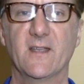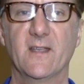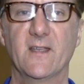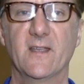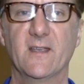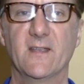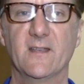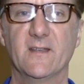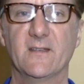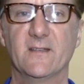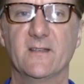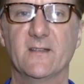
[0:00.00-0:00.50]

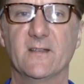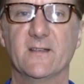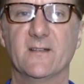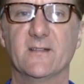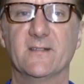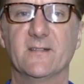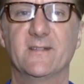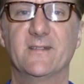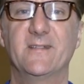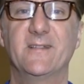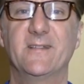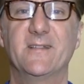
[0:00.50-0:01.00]
and
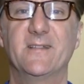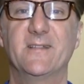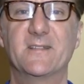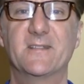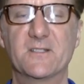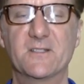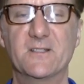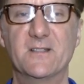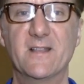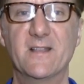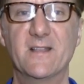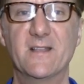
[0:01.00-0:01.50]

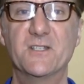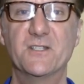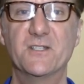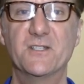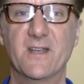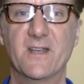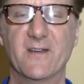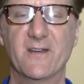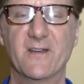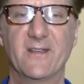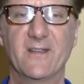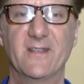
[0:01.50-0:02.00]
it's
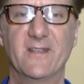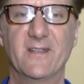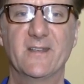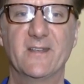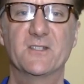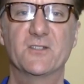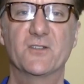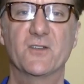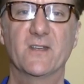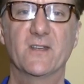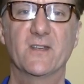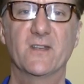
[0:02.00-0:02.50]
legendary in
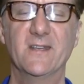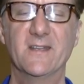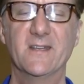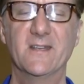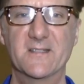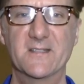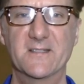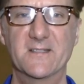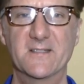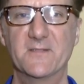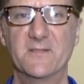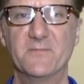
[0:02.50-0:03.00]
its
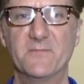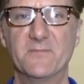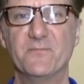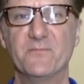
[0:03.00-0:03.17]
trickiness.